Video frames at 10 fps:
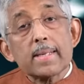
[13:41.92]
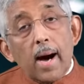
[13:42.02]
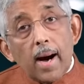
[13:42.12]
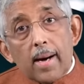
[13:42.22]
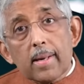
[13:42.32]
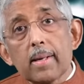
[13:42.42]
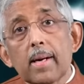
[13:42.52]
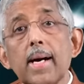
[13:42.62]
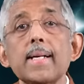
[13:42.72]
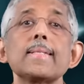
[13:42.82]
And what is
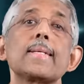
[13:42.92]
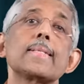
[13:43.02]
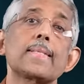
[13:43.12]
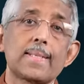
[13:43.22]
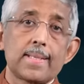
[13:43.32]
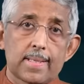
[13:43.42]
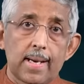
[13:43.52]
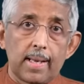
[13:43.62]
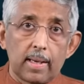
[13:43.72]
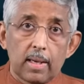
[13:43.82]
R? R is resistance